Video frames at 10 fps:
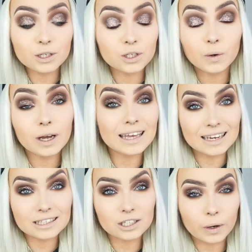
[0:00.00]
so it
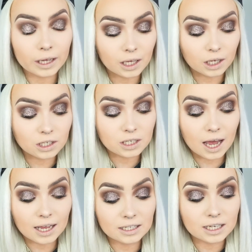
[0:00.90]
is quite good,
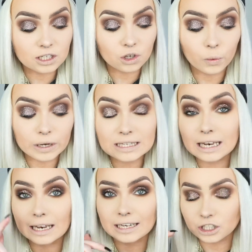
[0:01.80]
and it's always
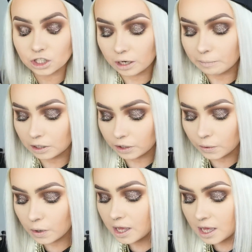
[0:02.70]
linked down below